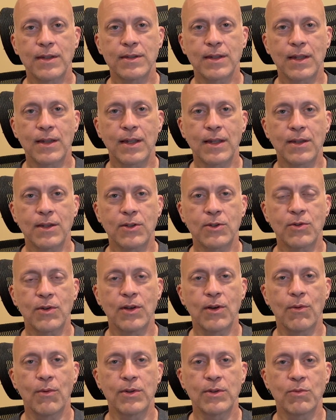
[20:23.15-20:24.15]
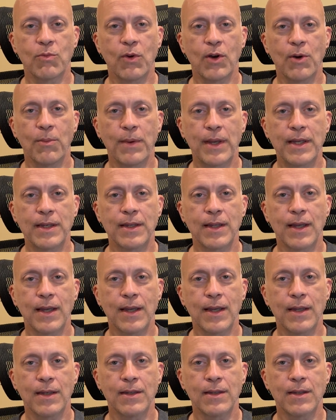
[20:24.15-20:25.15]
I think the trail was well
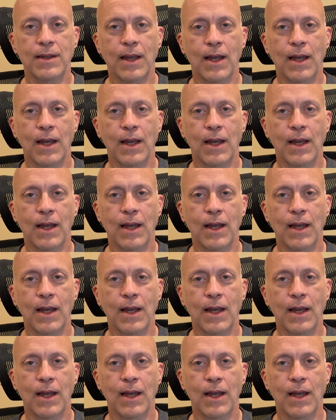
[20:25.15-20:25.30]
maintained.